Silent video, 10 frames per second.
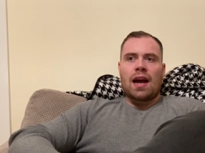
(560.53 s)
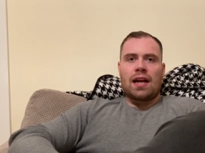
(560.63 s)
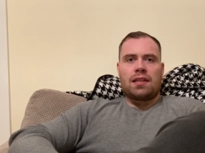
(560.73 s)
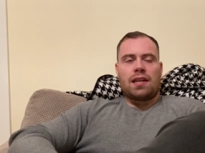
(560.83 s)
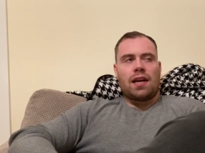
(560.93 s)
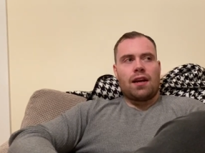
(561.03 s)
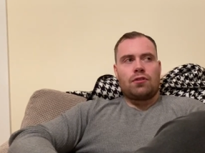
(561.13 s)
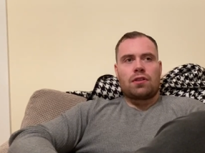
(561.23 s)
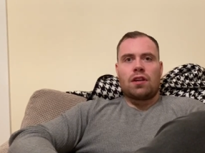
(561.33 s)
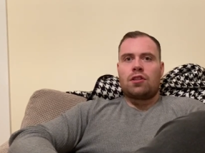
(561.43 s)
And today I
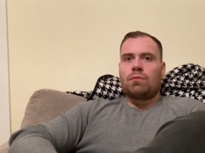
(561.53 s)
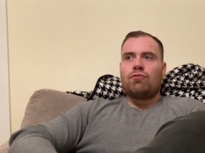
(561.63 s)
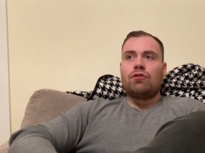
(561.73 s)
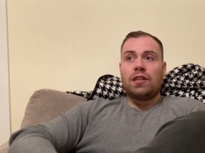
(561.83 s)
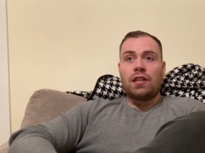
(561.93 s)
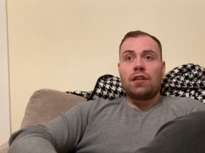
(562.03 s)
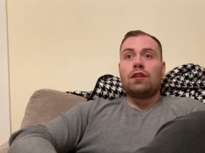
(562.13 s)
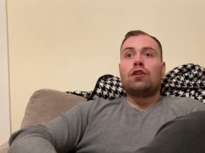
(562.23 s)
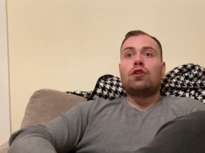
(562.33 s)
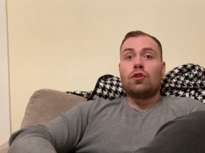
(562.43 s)
just got some
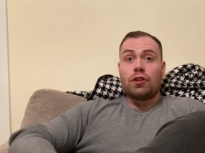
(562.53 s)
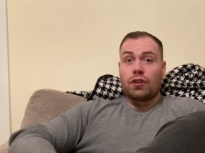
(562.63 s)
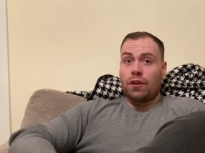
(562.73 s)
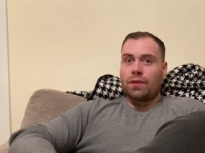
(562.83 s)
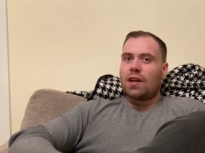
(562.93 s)
really good news.